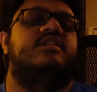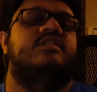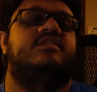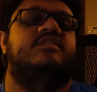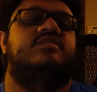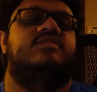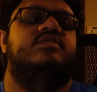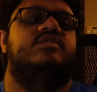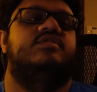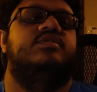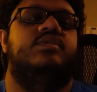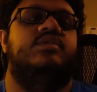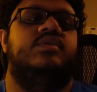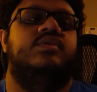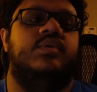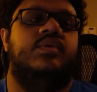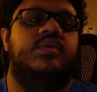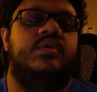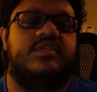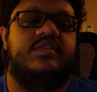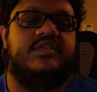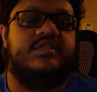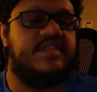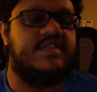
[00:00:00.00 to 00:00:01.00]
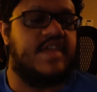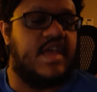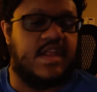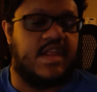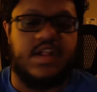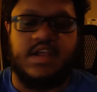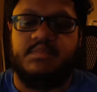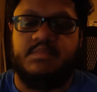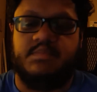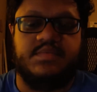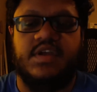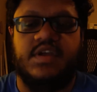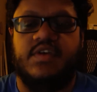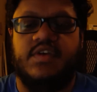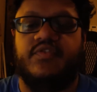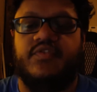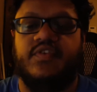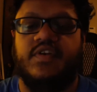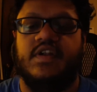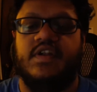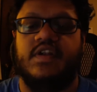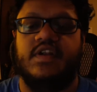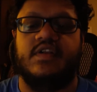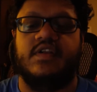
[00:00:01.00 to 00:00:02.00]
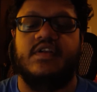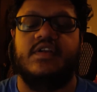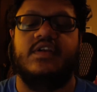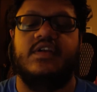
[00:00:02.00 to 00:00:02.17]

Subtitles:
to set up different